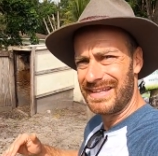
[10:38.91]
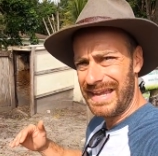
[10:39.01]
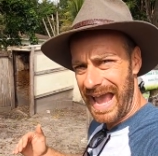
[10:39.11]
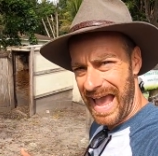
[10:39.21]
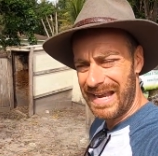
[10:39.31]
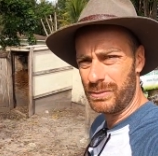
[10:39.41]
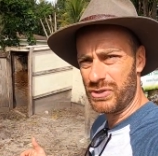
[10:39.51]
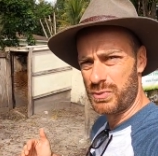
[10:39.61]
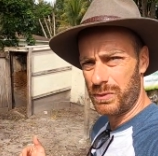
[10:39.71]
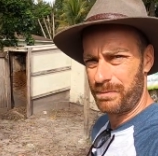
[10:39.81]
The
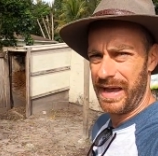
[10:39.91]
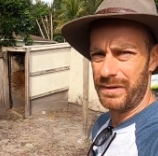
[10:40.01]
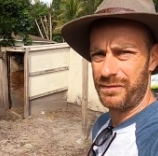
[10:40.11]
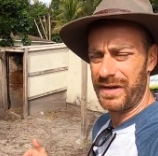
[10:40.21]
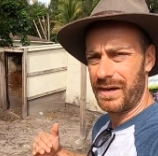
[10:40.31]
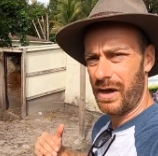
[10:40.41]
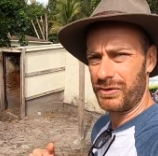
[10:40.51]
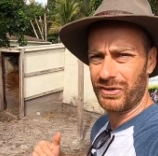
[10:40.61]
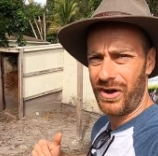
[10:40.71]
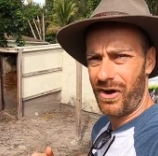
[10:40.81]
animals will benefit
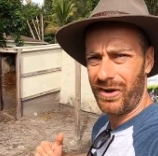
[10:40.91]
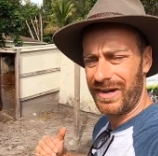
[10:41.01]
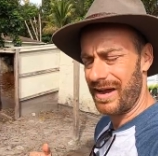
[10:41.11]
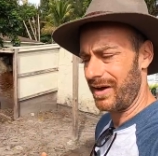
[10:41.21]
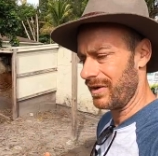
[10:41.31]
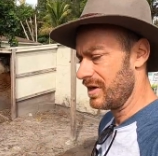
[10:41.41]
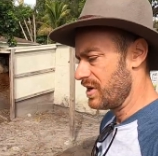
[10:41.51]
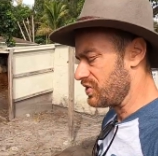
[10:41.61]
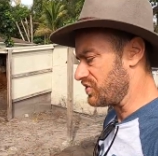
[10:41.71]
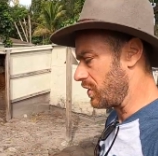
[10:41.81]
under our care.
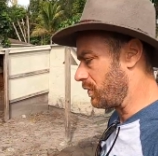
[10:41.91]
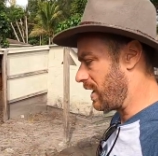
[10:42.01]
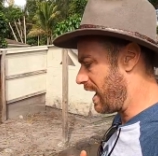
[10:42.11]
So